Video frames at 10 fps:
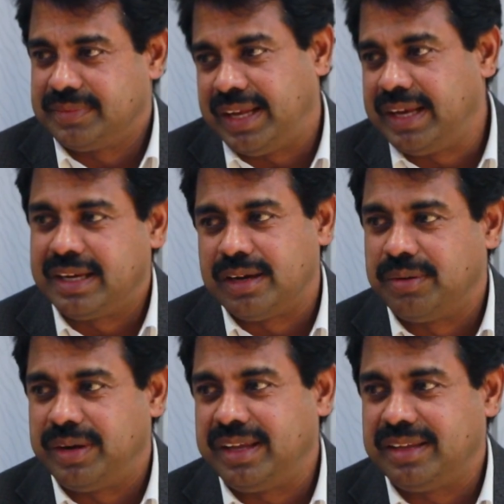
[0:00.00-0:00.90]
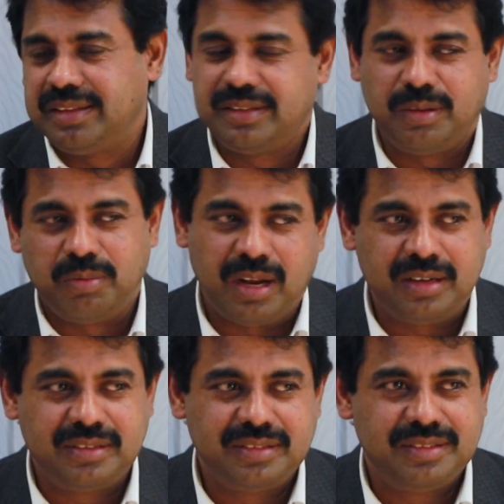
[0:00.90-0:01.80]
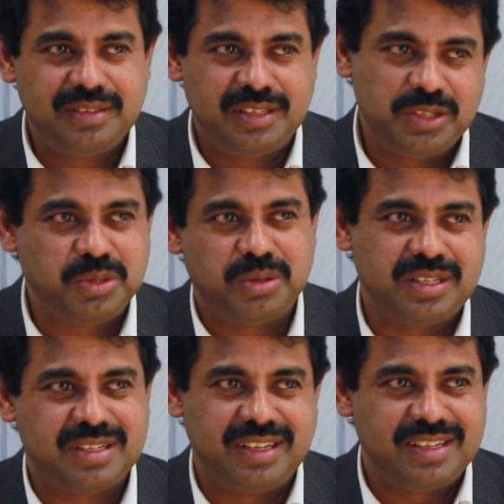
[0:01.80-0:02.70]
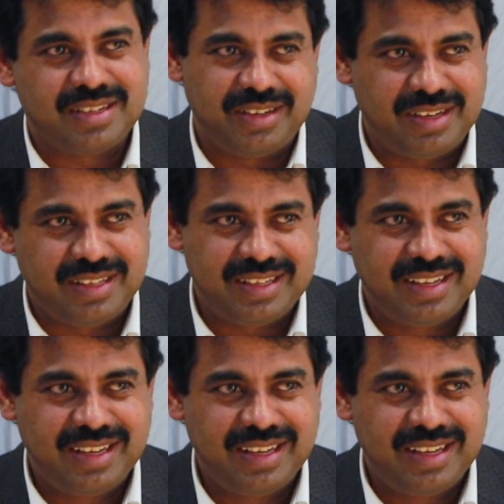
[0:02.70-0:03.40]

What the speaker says: including the one, the Judas Iscariot.